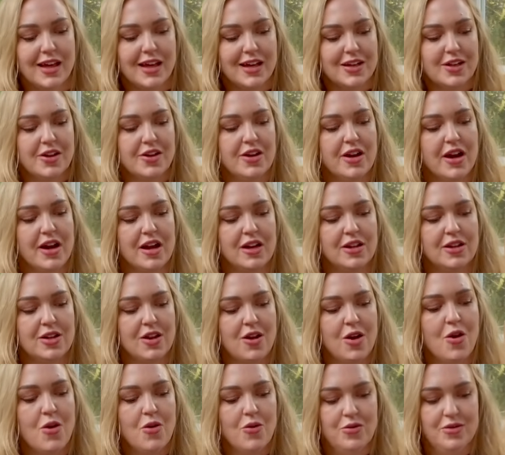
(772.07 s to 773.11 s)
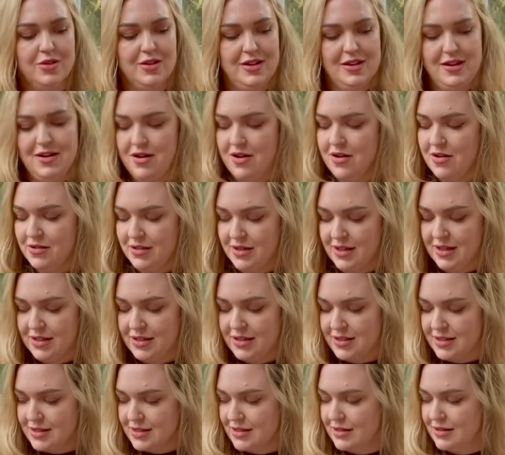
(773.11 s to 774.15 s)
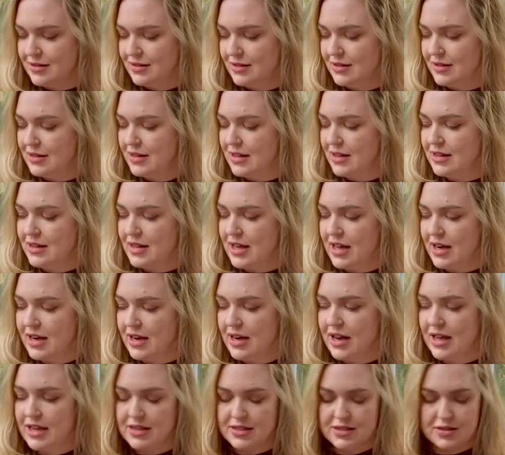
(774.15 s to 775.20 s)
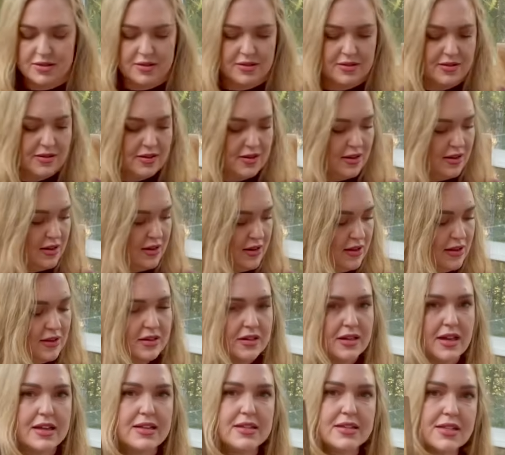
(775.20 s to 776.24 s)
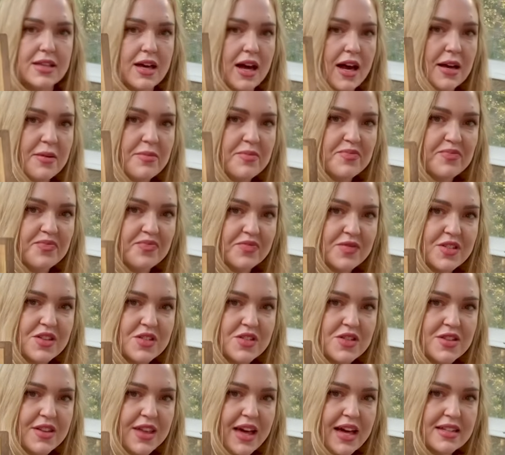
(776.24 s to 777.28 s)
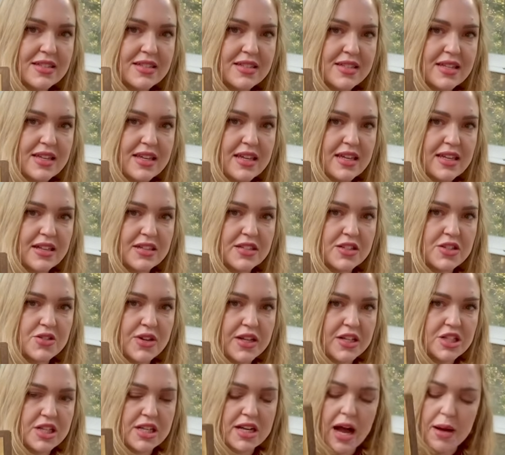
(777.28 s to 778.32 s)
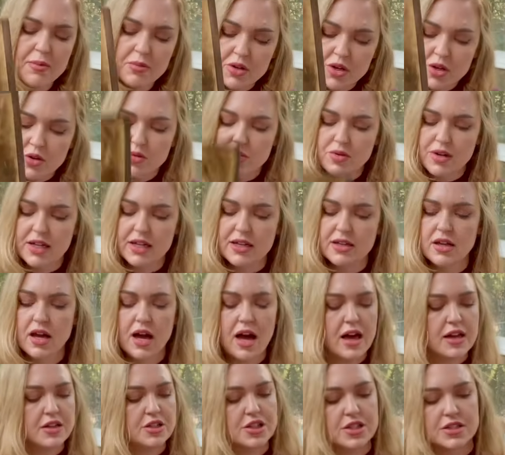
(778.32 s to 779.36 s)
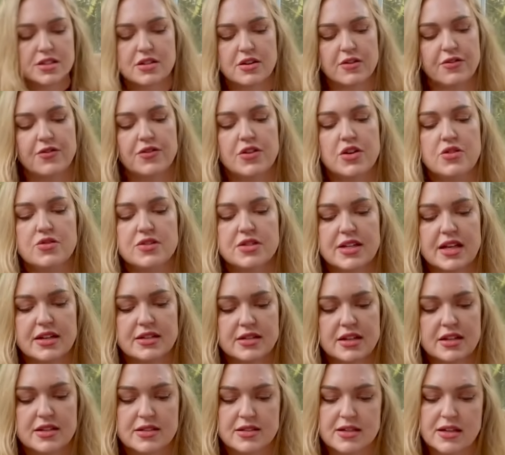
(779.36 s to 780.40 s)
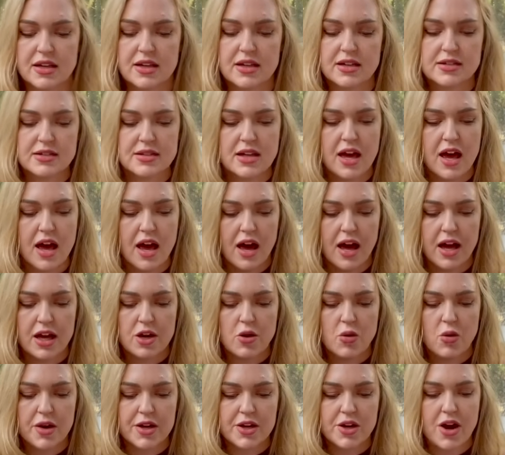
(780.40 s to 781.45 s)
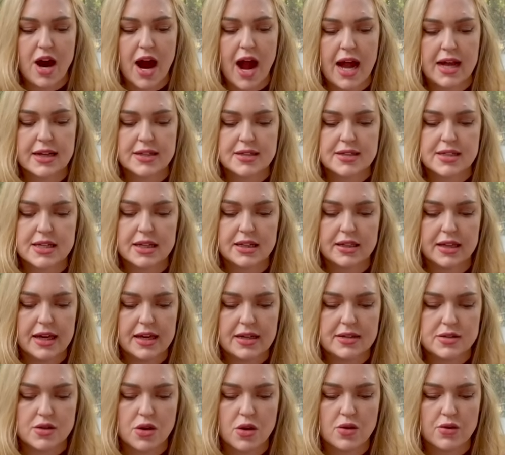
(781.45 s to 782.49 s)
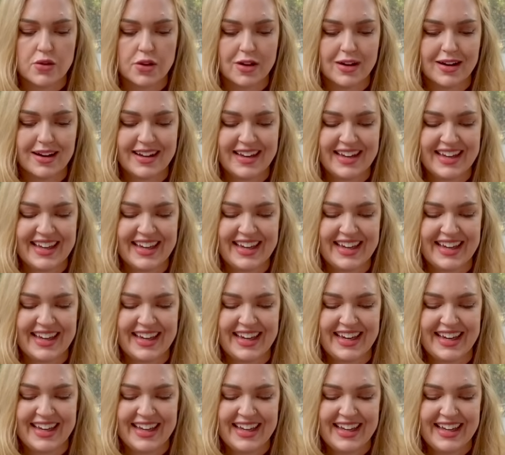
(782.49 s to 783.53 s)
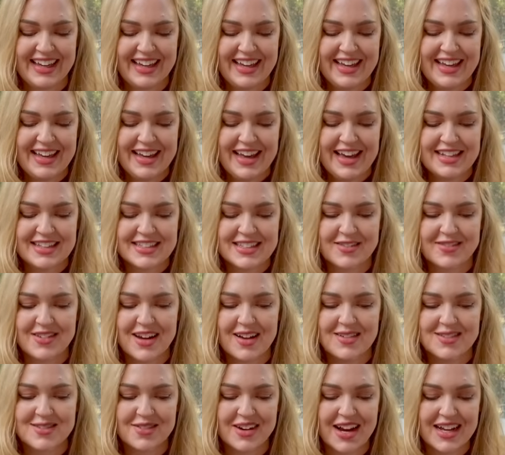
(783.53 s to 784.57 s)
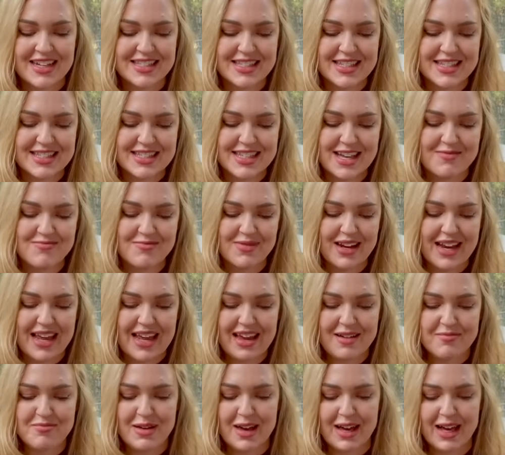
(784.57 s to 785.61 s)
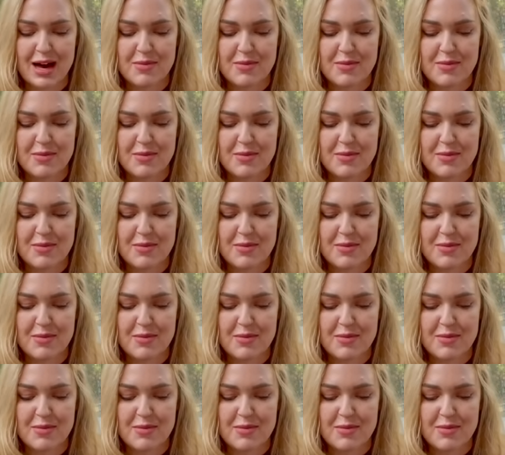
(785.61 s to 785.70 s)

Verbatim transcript: You're not alone in all this. Isn't that a nice thought? So that's the illustration. I'm going to read just a few sentences. I don't want your eyes to glaze over. And sometimes when I see somebody pick